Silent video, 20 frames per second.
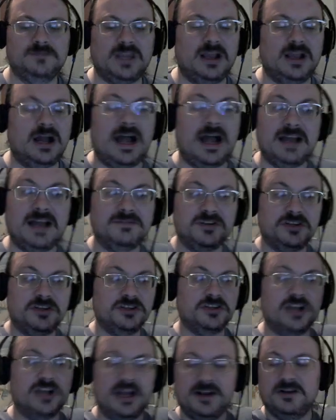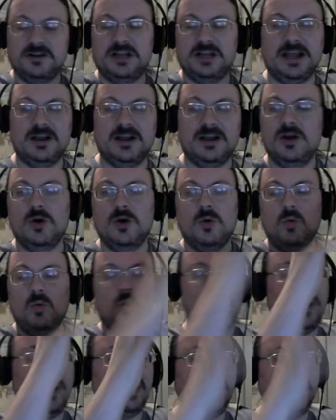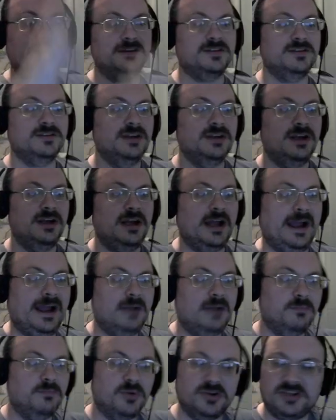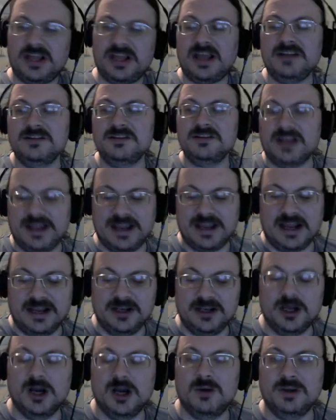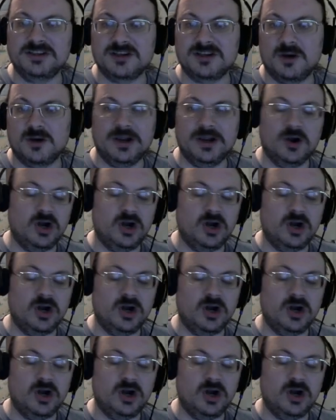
I have to just kind of, like, wing it and pretend like I know what's going